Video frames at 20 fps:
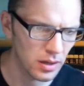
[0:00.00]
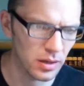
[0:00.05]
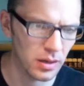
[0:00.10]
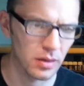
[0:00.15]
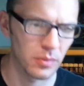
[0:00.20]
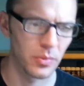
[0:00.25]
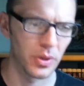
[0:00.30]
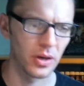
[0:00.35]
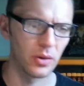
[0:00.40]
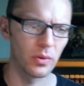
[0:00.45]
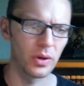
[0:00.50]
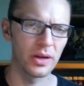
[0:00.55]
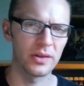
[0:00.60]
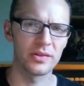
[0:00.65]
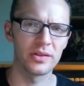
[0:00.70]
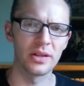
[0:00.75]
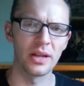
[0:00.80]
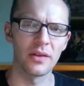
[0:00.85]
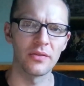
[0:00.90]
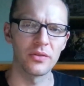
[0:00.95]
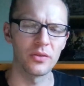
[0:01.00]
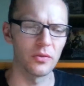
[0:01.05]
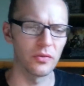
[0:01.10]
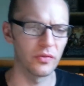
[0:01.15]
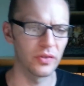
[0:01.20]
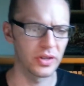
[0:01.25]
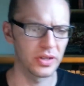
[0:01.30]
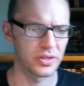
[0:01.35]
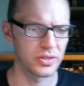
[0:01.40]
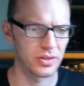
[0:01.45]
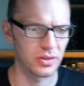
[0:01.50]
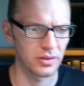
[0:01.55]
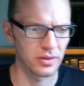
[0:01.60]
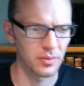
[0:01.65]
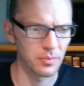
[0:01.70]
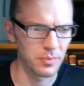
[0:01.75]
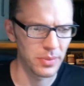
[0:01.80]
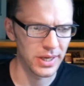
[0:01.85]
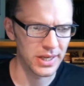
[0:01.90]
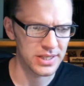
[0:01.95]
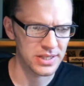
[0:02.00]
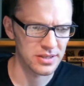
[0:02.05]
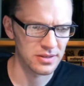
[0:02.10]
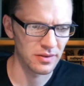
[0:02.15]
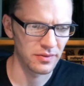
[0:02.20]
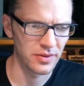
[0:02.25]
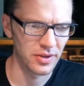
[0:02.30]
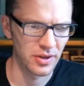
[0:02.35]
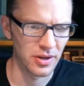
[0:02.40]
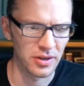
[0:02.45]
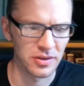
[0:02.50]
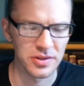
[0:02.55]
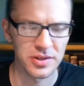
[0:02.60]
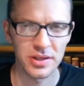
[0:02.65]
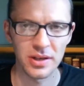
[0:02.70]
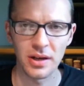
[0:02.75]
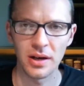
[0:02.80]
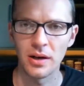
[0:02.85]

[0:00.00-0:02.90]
by the way, I still have to finish the bases of the others.